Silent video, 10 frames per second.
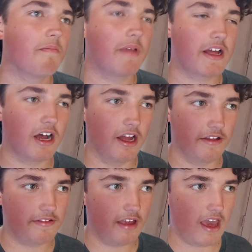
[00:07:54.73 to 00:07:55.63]
Because
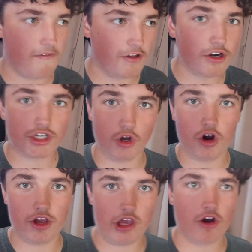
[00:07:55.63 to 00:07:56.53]
if you're
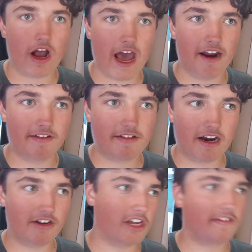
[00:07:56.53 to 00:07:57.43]
short, your head is
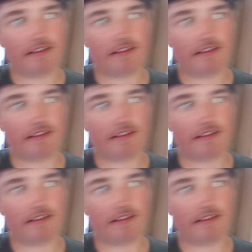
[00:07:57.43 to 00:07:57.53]
gonna just